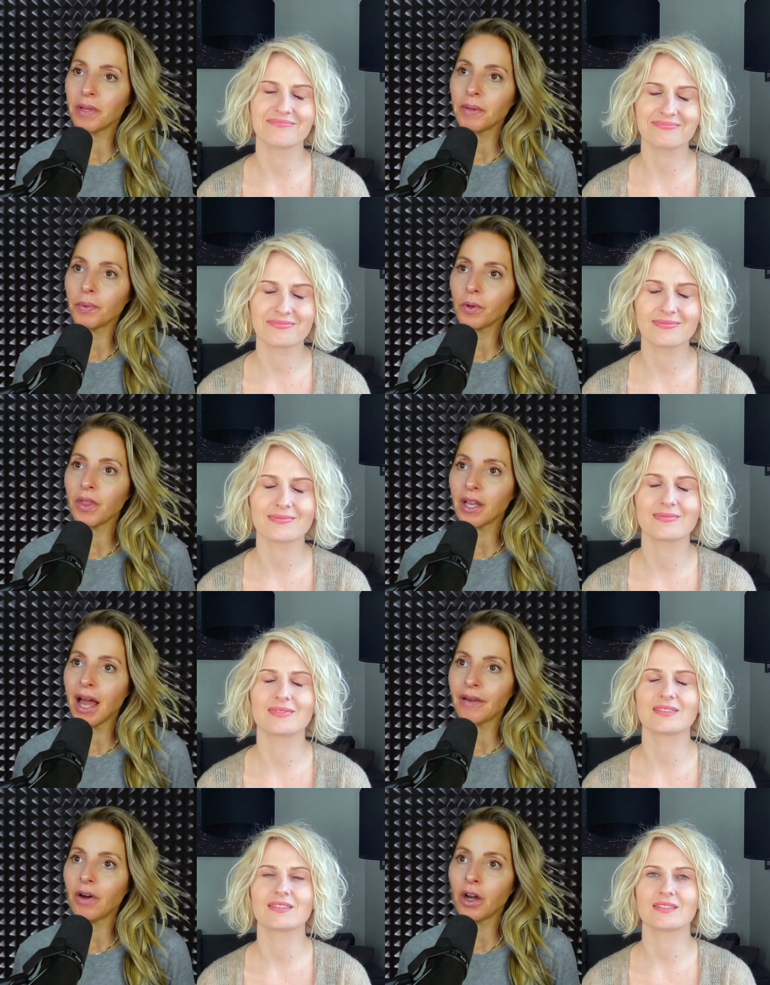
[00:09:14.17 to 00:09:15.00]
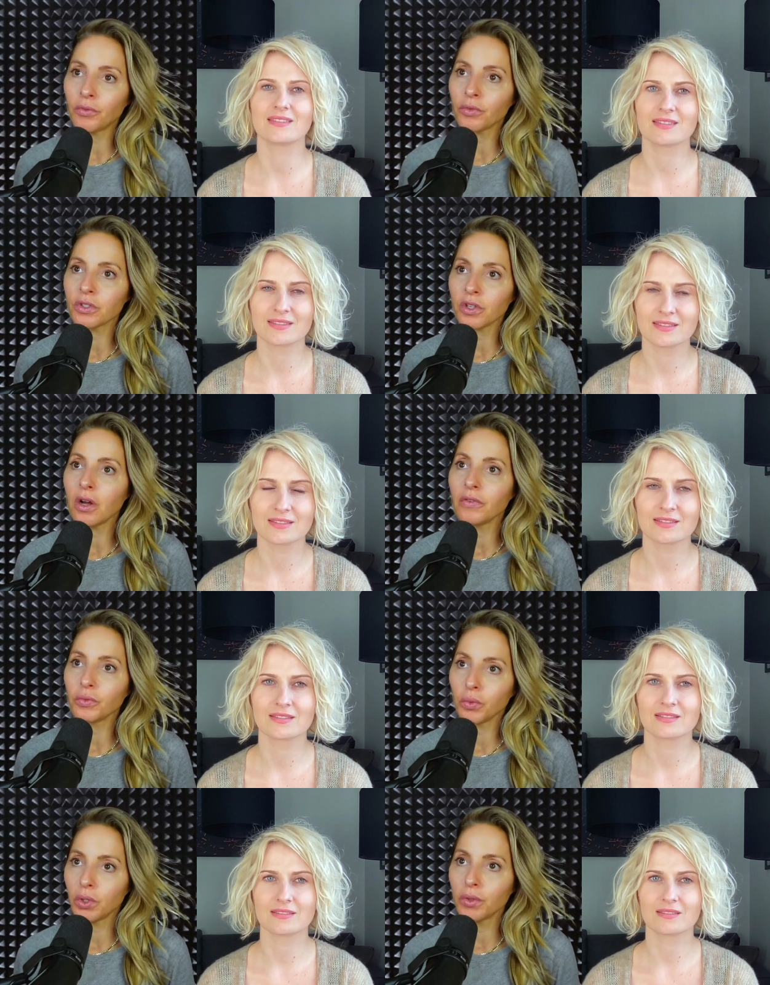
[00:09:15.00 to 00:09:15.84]
Speaker 1: people that have
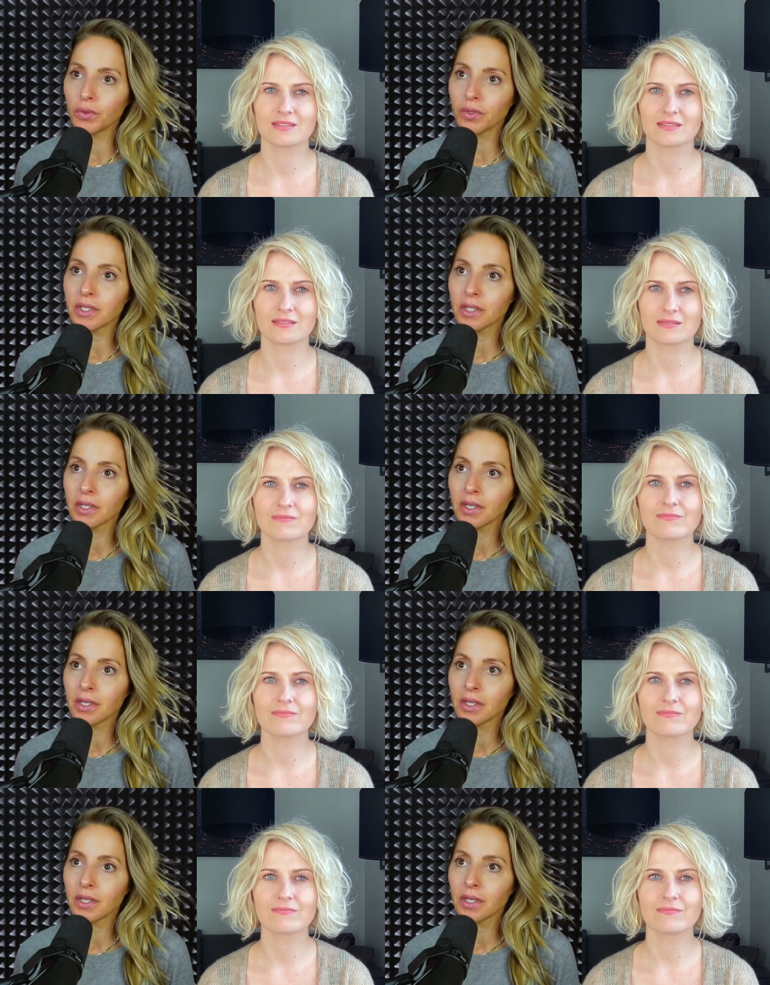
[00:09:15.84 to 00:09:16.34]
unresolved wounds.